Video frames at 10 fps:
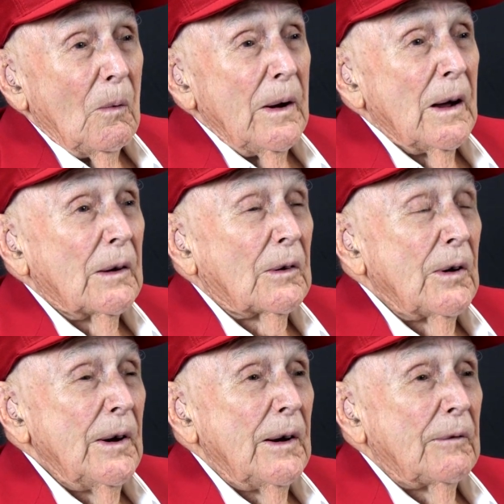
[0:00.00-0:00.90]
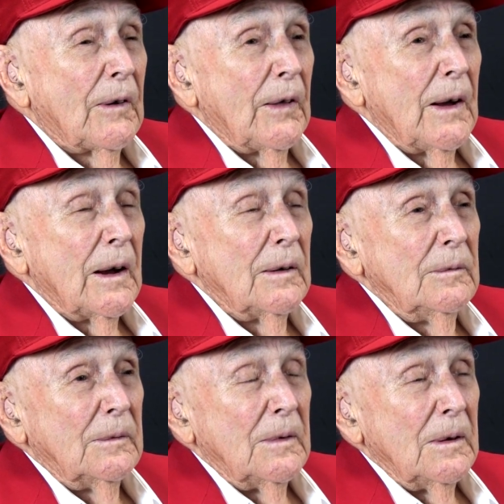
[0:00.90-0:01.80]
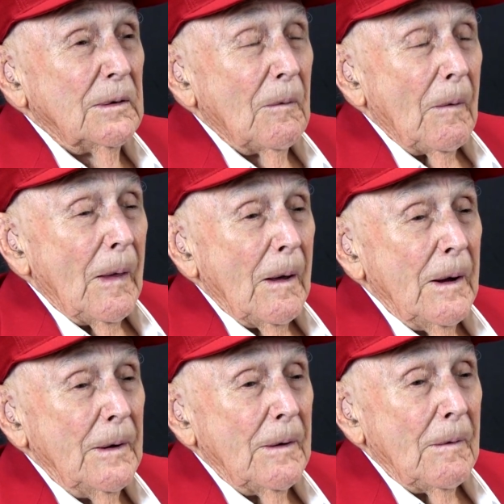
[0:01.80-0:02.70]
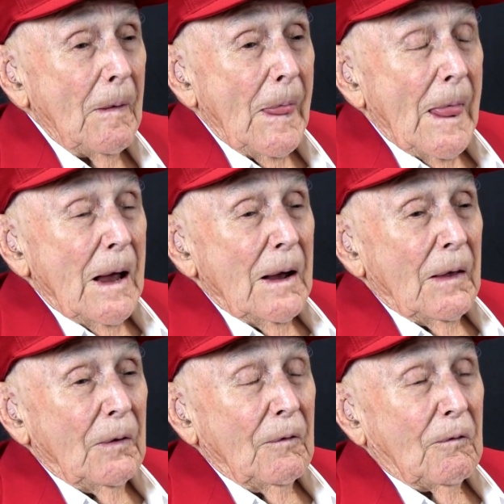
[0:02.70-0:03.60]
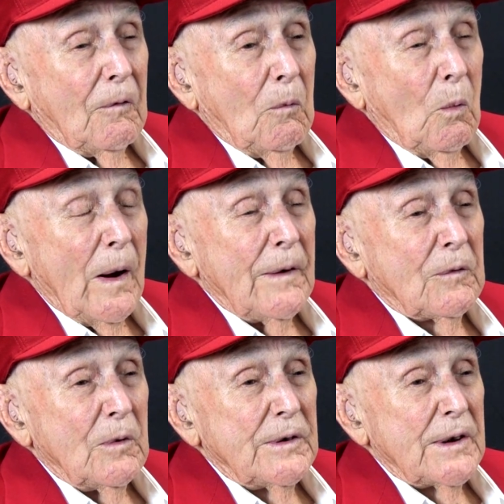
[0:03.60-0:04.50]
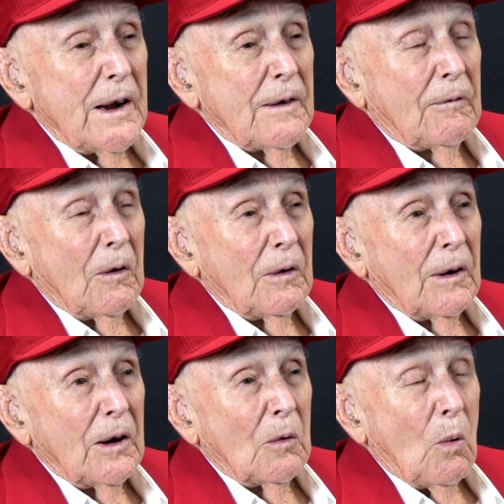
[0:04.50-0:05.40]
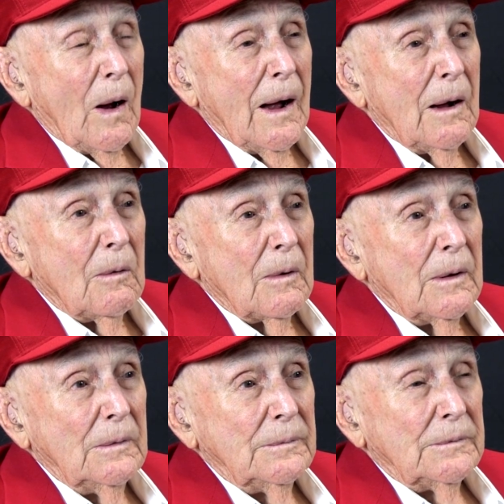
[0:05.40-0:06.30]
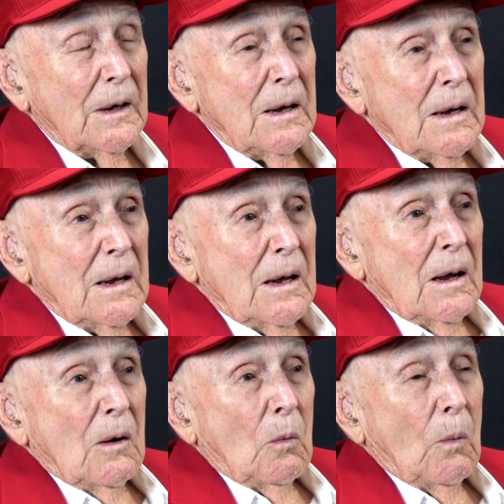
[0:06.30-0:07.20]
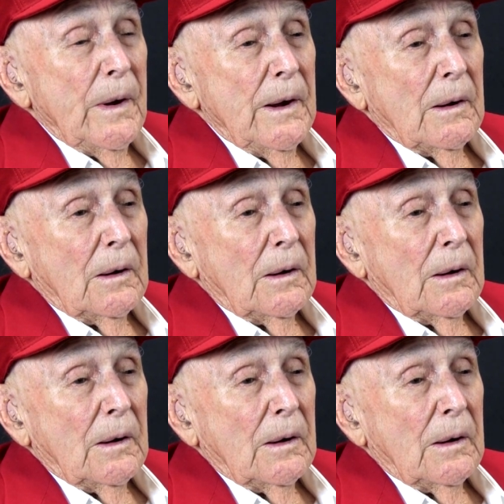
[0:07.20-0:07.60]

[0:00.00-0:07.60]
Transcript: got credit for that. And after we was there for a little while, we